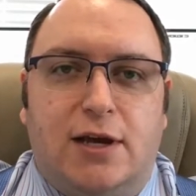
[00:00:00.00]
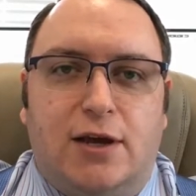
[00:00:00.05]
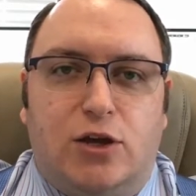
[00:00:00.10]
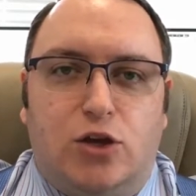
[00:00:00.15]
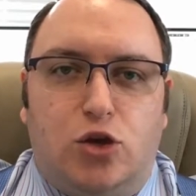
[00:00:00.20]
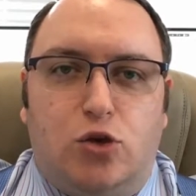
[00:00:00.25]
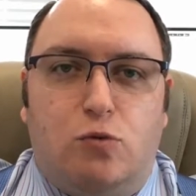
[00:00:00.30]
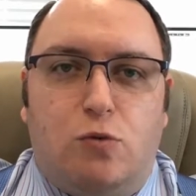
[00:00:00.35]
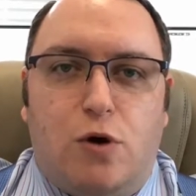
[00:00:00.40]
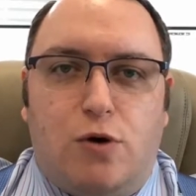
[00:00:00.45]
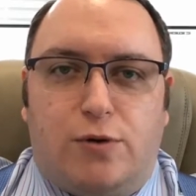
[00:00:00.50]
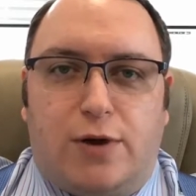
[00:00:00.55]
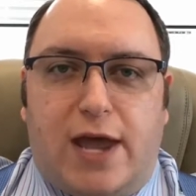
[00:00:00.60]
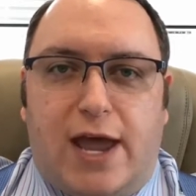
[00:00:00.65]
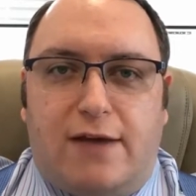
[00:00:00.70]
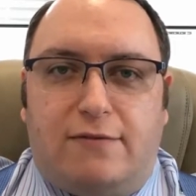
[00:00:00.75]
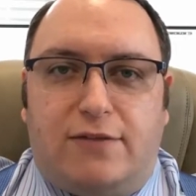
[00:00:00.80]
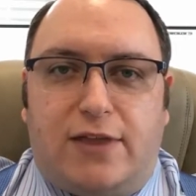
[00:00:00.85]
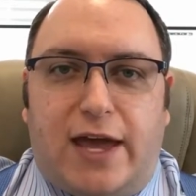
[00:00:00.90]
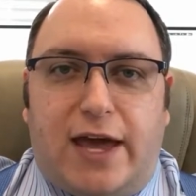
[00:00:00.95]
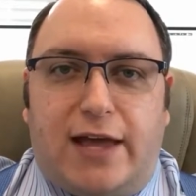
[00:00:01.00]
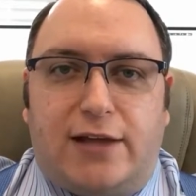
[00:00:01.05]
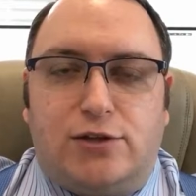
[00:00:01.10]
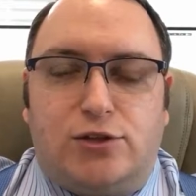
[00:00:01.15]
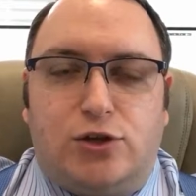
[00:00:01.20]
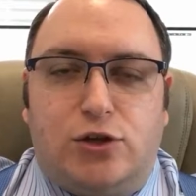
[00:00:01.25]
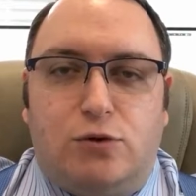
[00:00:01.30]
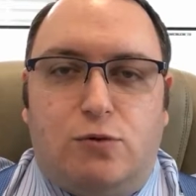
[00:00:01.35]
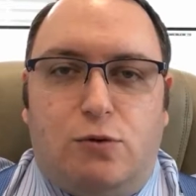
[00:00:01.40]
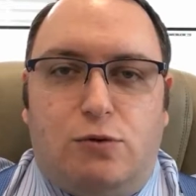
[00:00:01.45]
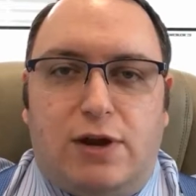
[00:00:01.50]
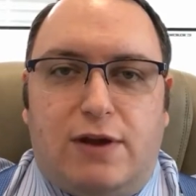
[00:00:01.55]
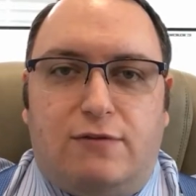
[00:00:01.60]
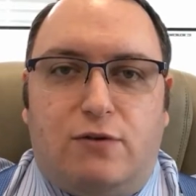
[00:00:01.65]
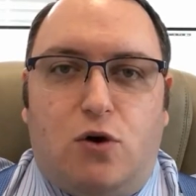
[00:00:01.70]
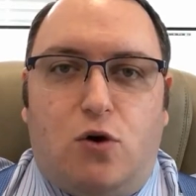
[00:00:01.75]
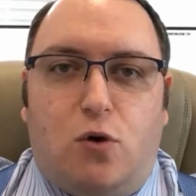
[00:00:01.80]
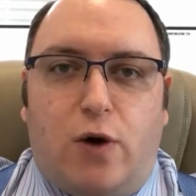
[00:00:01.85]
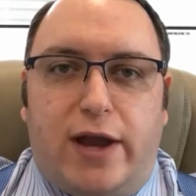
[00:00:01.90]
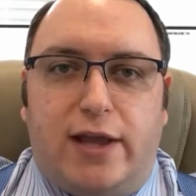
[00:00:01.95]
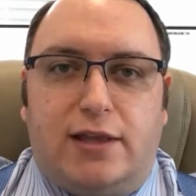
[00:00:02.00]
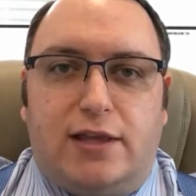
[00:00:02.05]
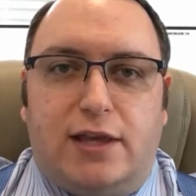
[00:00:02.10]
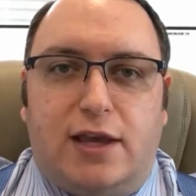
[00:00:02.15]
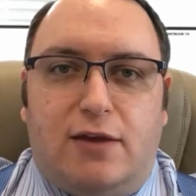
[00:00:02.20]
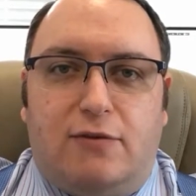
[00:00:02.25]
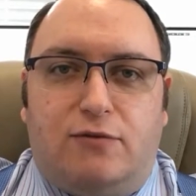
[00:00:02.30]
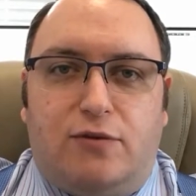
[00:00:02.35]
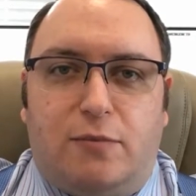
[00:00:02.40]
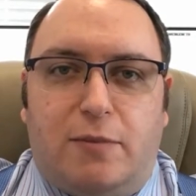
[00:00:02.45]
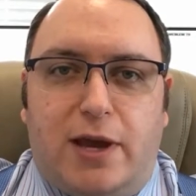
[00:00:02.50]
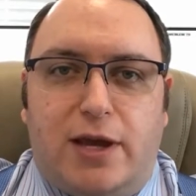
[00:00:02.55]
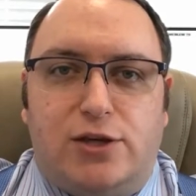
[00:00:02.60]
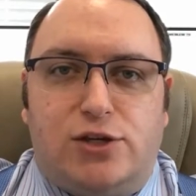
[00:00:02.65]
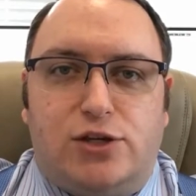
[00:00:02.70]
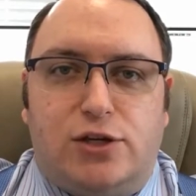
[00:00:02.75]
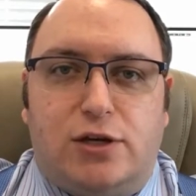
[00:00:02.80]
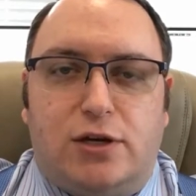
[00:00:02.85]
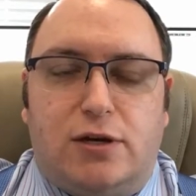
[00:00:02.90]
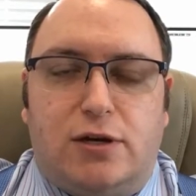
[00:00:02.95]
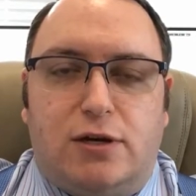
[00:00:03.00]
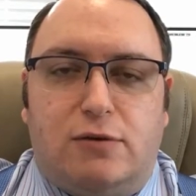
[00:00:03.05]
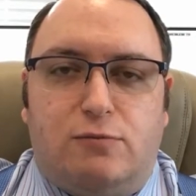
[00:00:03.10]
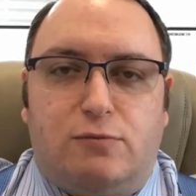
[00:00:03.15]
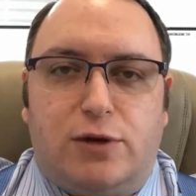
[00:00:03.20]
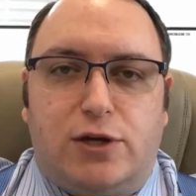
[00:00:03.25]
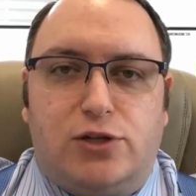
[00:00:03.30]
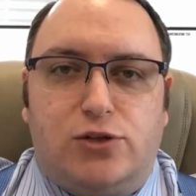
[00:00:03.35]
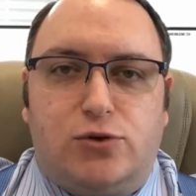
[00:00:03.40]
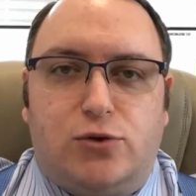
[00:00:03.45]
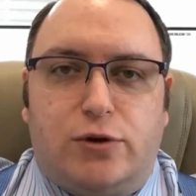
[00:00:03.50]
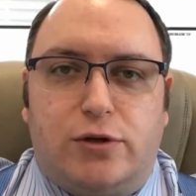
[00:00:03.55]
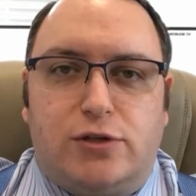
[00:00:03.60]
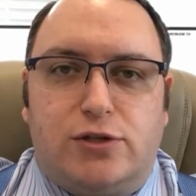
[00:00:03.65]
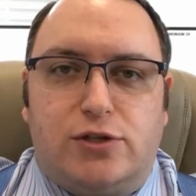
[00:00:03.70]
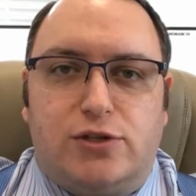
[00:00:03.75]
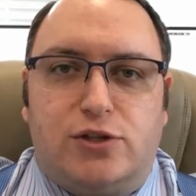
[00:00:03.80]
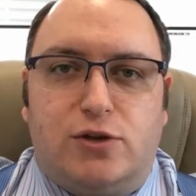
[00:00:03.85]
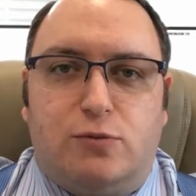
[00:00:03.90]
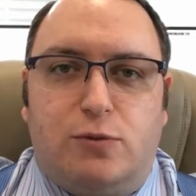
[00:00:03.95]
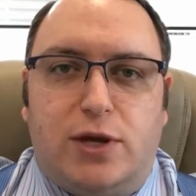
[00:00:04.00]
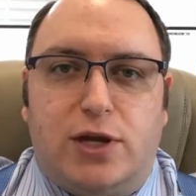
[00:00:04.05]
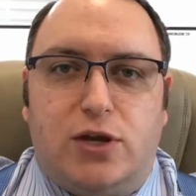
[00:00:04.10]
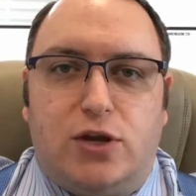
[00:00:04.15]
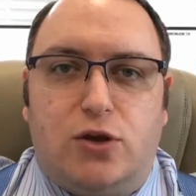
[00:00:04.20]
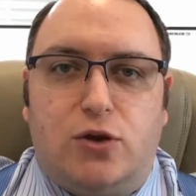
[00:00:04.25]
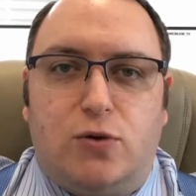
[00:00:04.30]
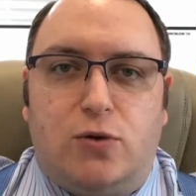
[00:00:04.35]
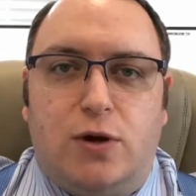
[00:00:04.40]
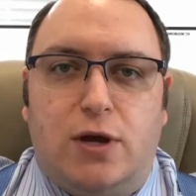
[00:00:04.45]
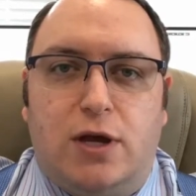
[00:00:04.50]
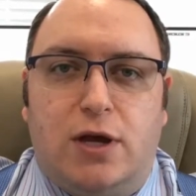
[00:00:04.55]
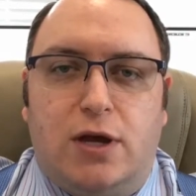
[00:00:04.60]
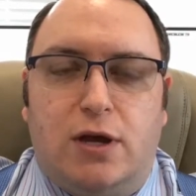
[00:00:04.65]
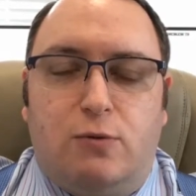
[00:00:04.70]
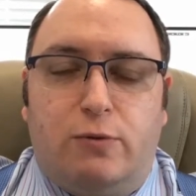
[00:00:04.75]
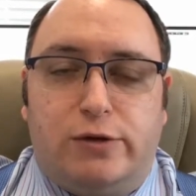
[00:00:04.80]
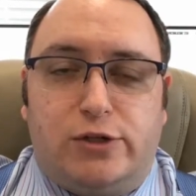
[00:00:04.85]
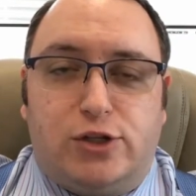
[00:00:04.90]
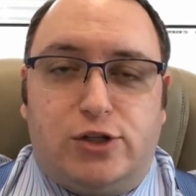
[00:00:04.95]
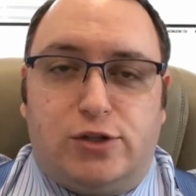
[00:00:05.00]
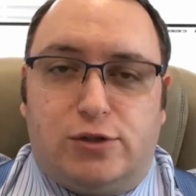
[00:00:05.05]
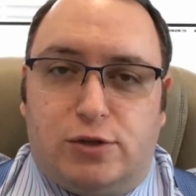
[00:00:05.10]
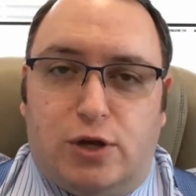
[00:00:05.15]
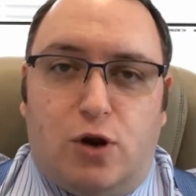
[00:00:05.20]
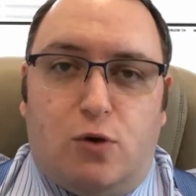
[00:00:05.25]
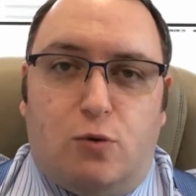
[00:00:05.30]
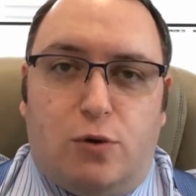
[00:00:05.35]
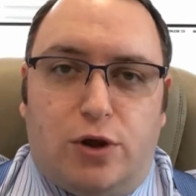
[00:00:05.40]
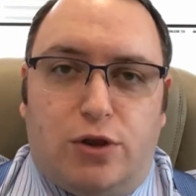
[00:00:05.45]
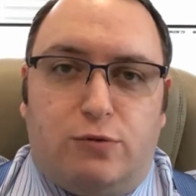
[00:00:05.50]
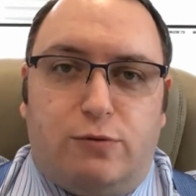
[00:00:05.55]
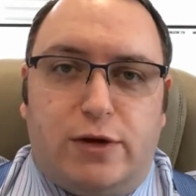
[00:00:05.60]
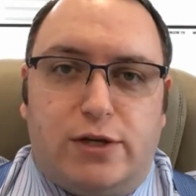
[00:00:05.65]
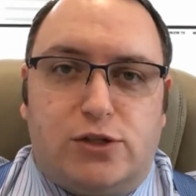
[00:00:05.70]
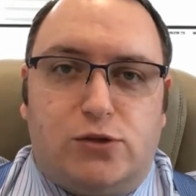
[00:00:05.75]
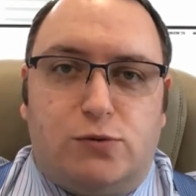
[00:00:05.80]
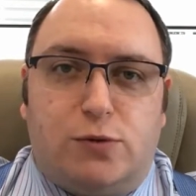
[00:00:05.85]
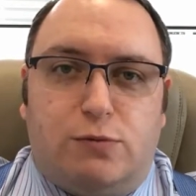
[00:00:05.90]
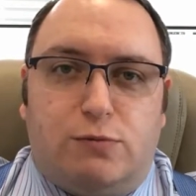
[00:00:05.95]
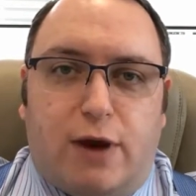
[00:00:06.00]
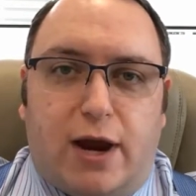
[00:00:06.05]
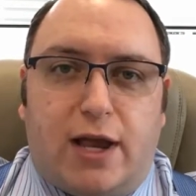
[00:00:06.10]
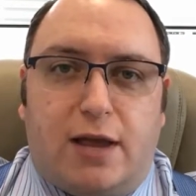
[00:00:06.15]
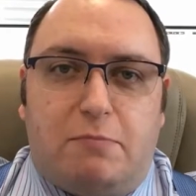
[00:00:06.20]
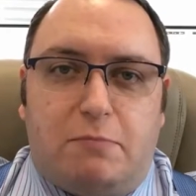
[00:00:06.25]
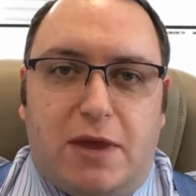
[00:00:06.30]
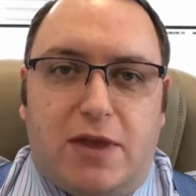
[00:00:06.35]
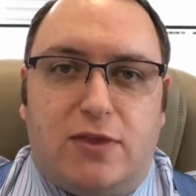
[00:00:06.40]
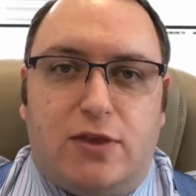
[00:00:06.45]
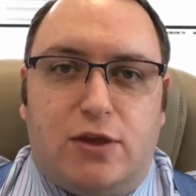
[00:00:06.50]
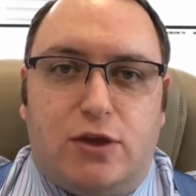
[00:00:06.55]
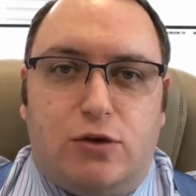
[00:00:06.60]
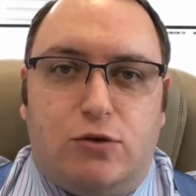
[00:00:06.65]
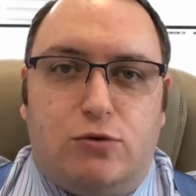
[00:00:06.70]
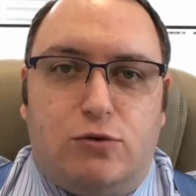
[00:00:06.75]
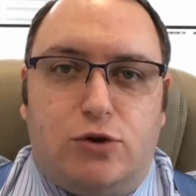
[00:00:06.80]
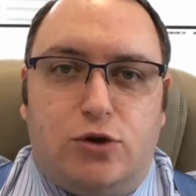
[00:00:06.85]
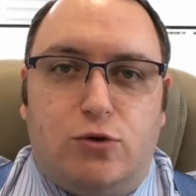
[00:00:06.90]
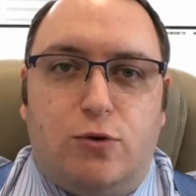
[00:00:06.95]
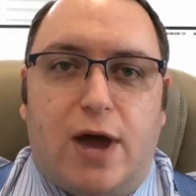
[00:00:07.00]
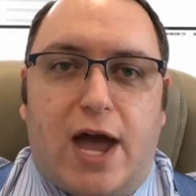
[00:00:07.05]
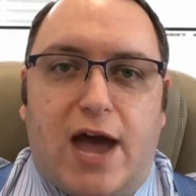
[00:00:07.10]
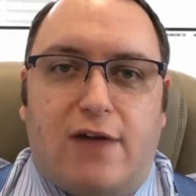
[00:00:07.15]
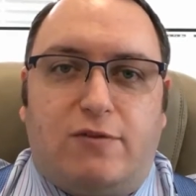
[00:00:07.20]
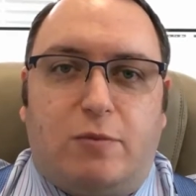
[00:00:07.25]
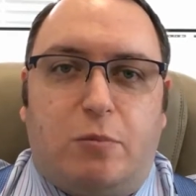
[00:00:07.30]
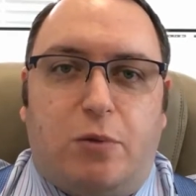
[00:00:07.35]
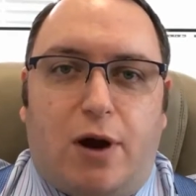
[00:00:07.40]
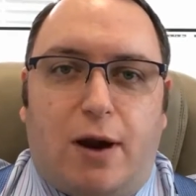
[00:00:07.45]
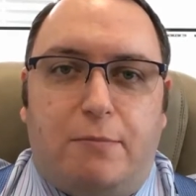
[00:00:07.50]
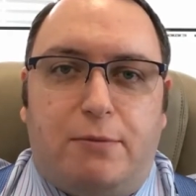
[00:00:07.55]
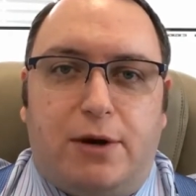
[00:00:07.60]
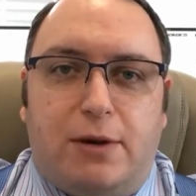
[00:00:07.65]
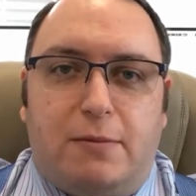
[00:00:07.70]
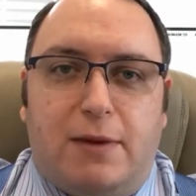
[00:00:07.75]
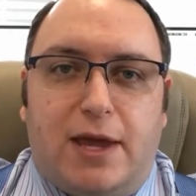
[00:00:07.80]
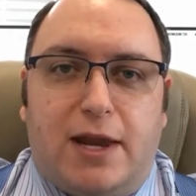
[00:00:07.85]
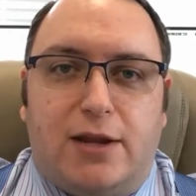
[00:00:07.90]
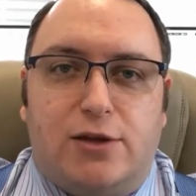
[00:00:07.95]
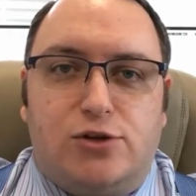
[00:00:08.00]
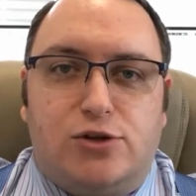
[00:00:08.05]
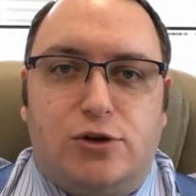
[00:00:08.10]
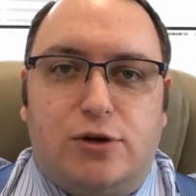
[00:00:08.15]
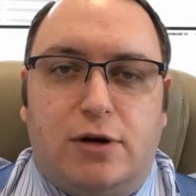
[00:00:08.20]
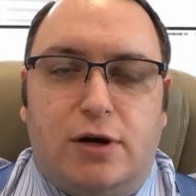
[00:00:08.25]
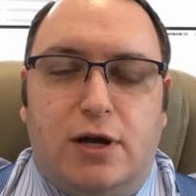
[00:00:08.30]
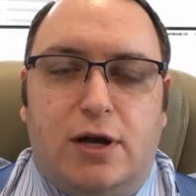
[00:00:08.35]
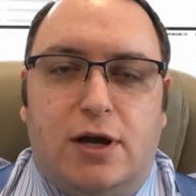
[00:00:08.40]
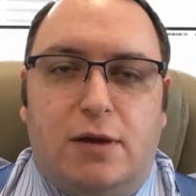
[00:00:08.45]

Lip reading: You won't have that, so you won't have quite the information resources that we do, which is one of the reasons we recommend that you do have a property manager.